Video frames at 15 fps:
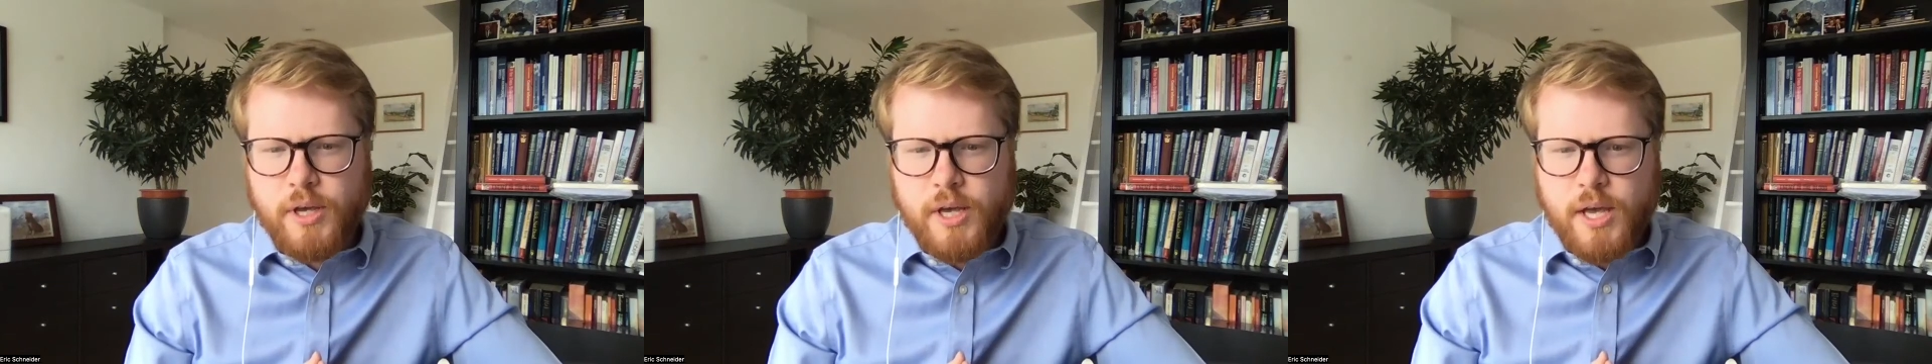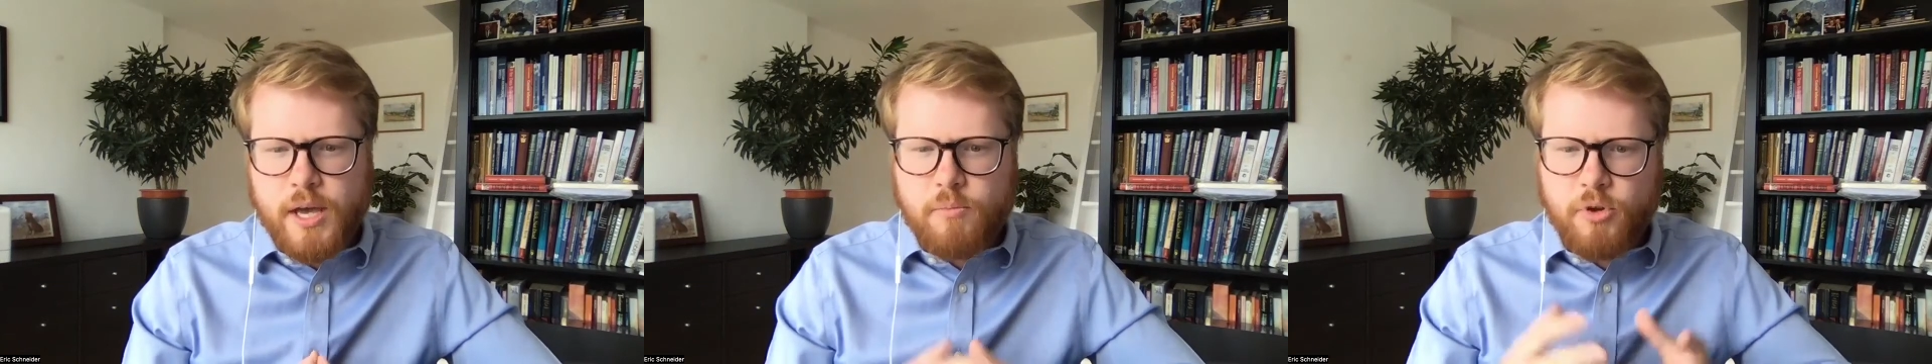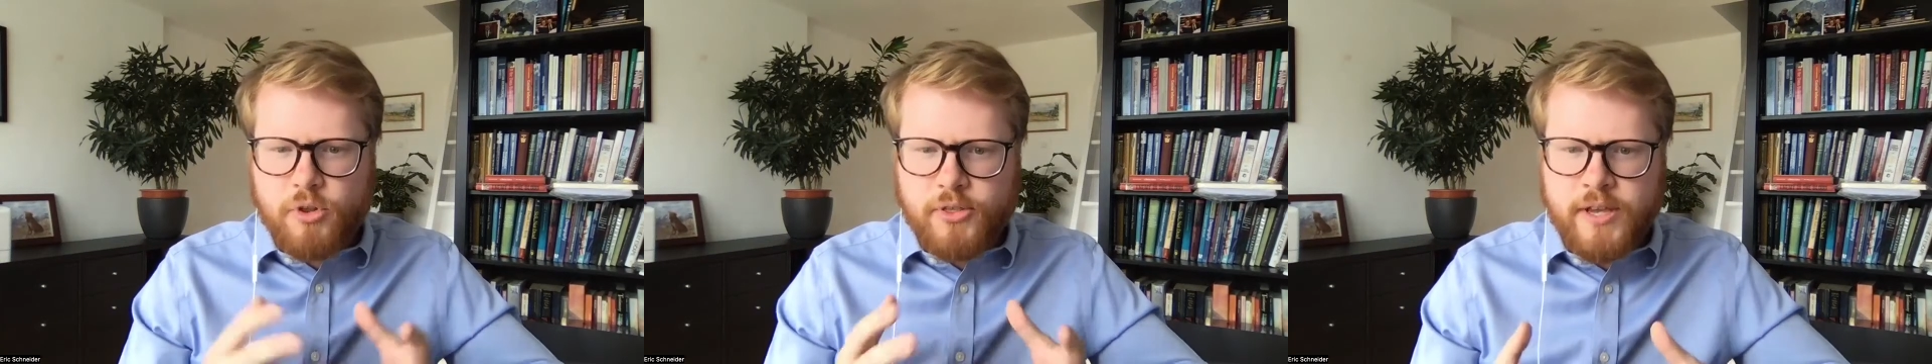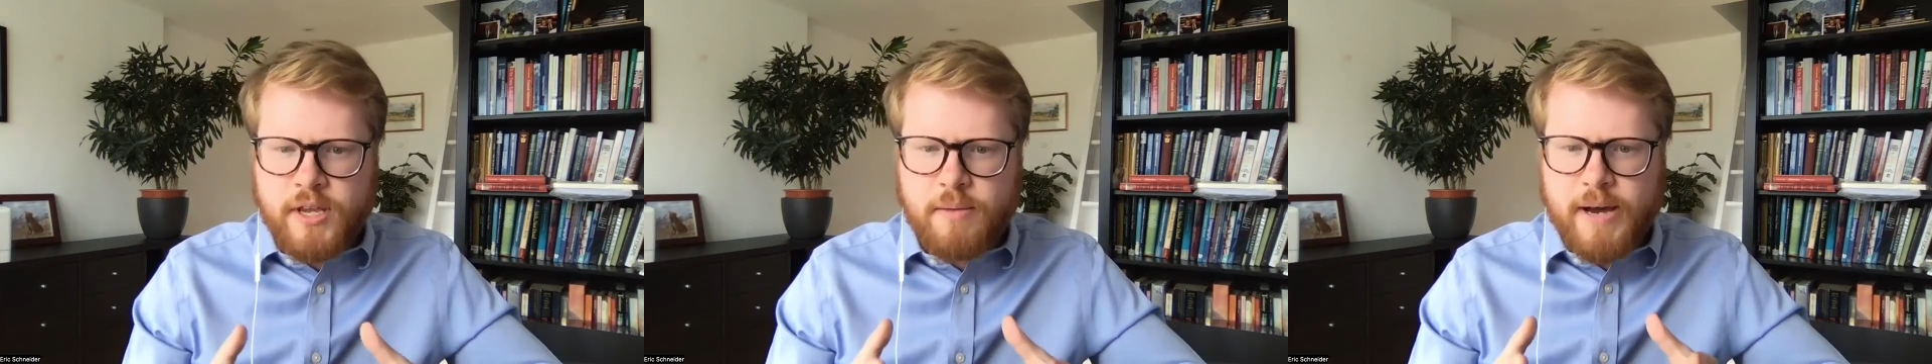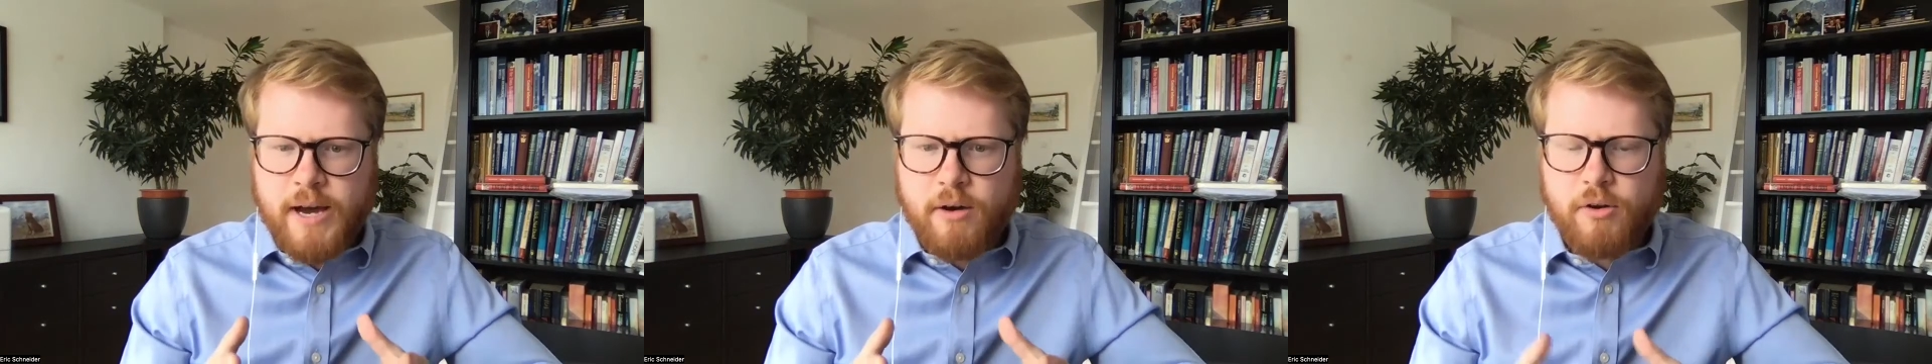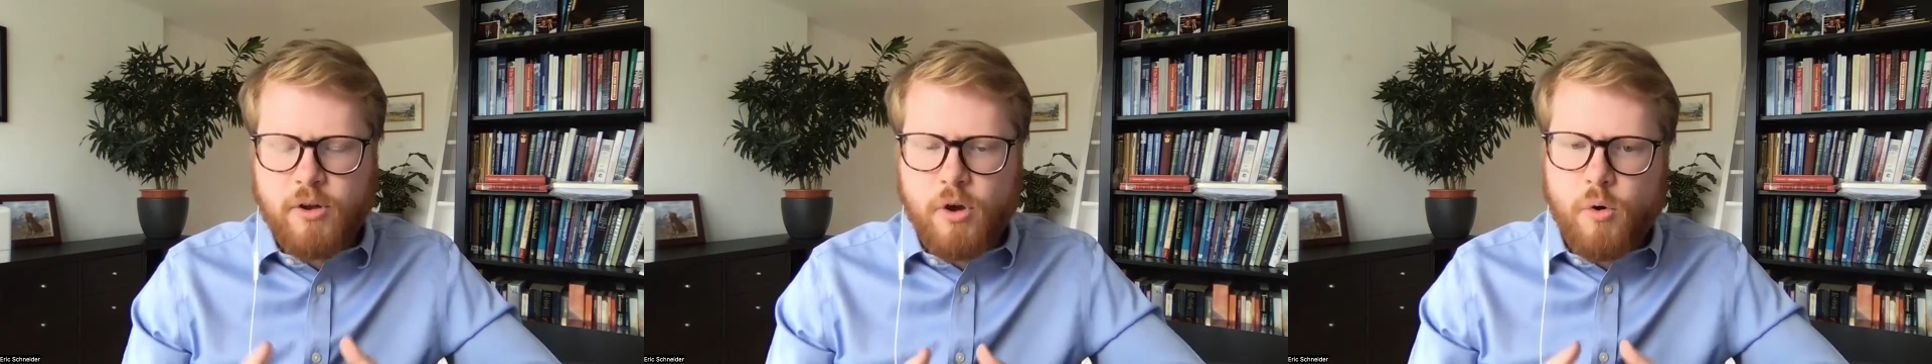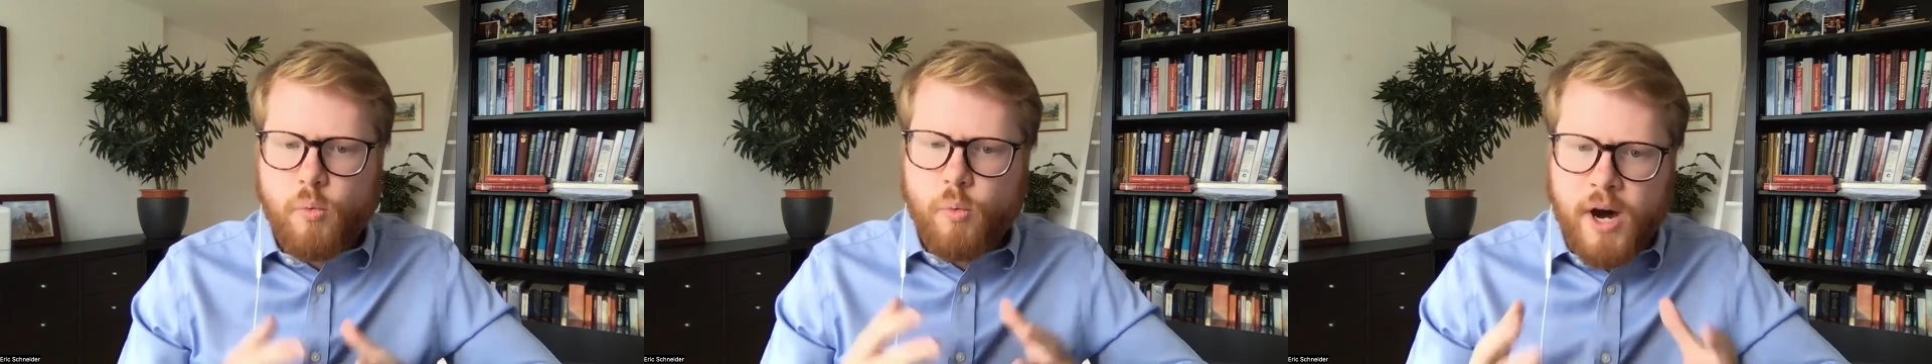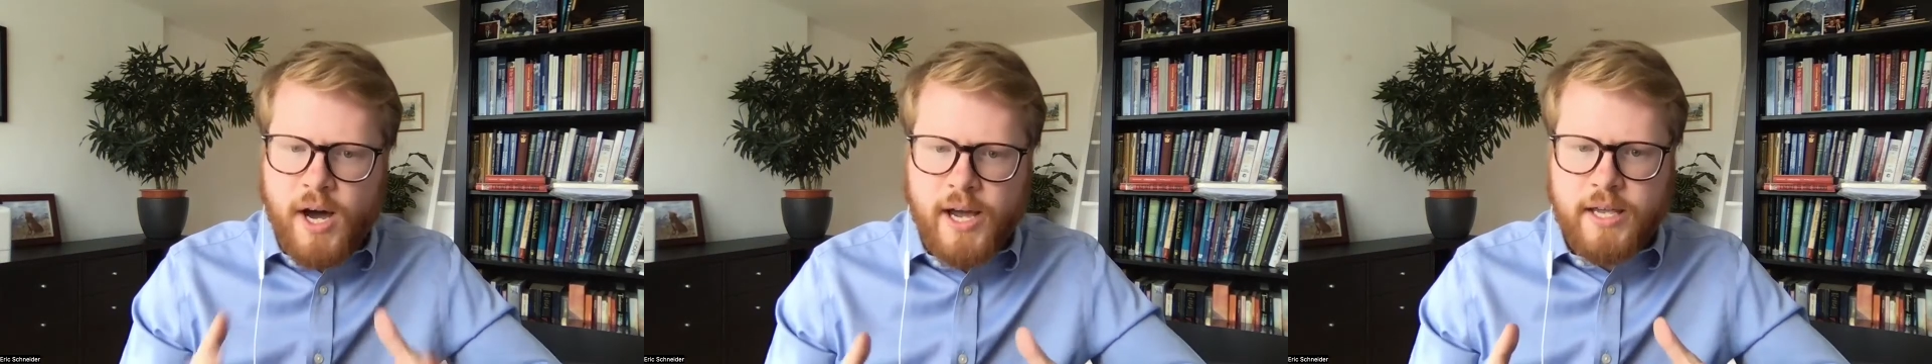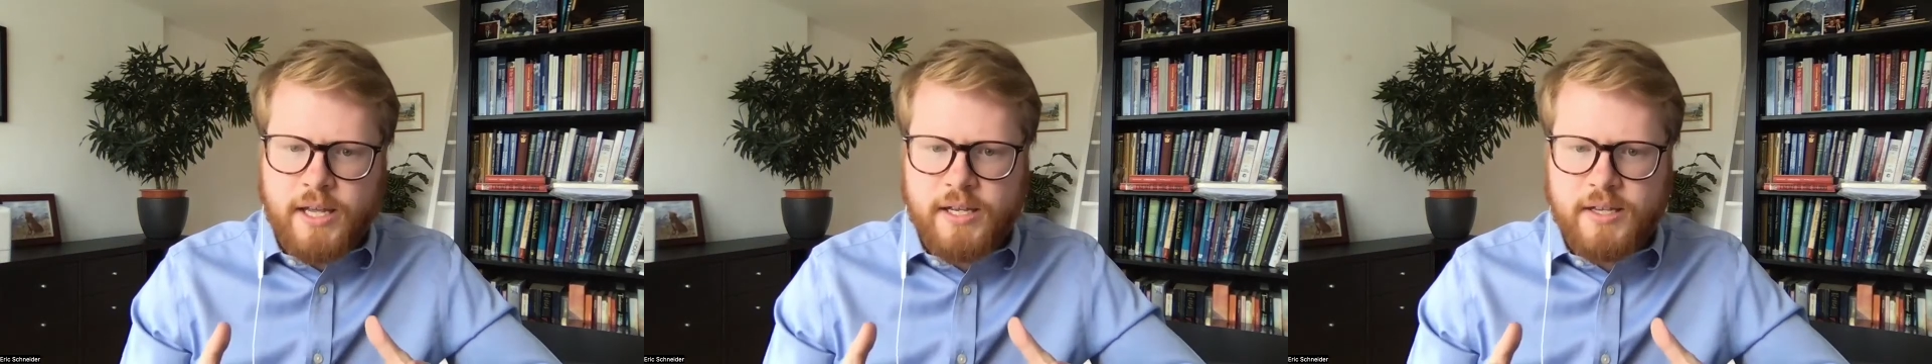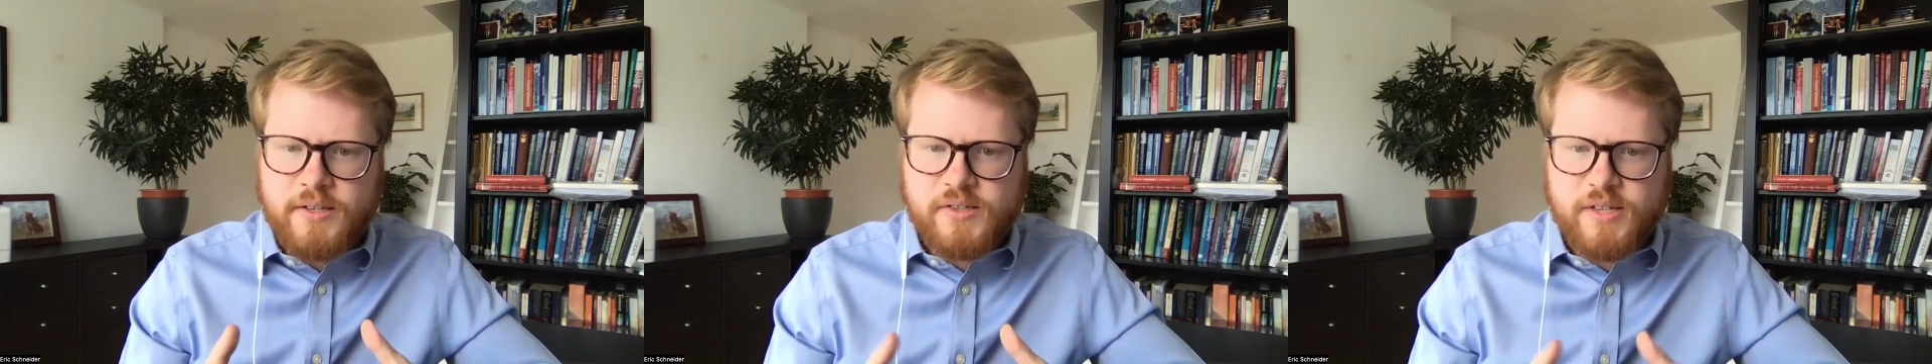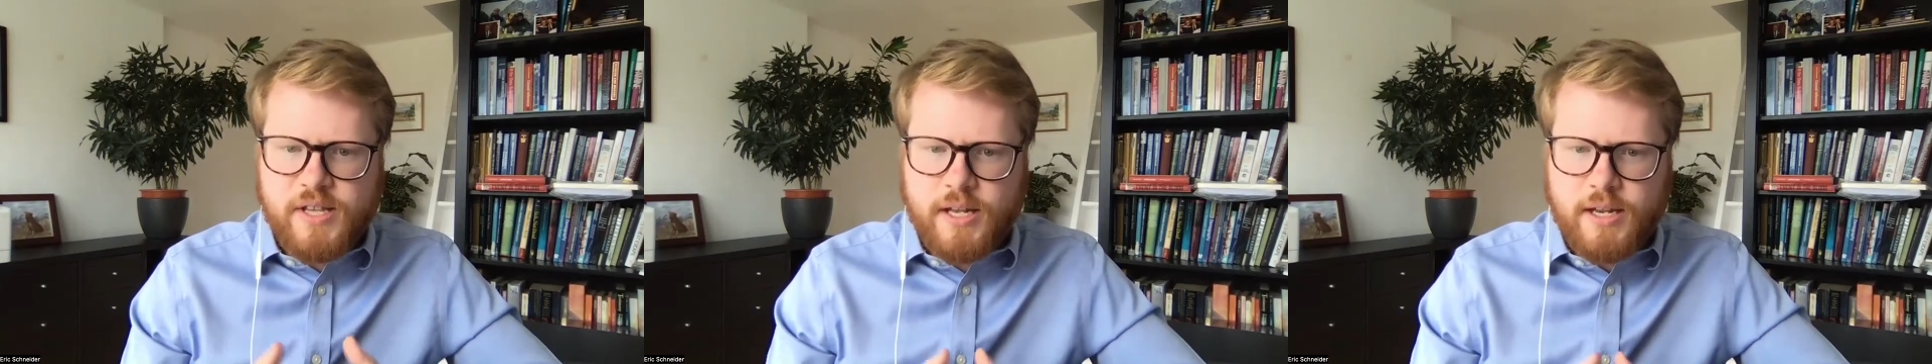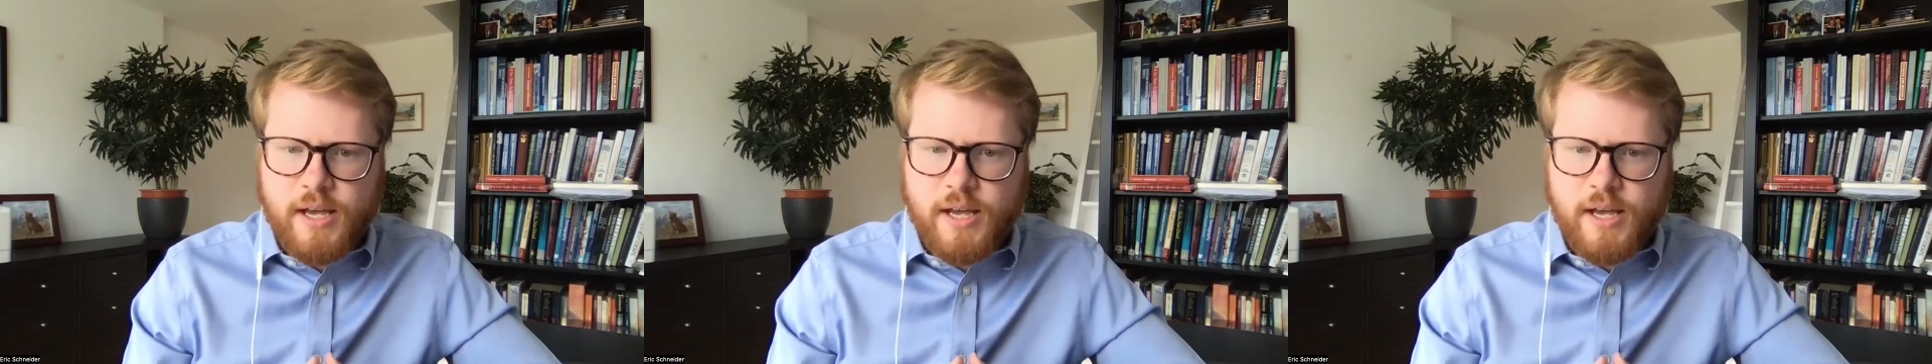And we'll think about why it is that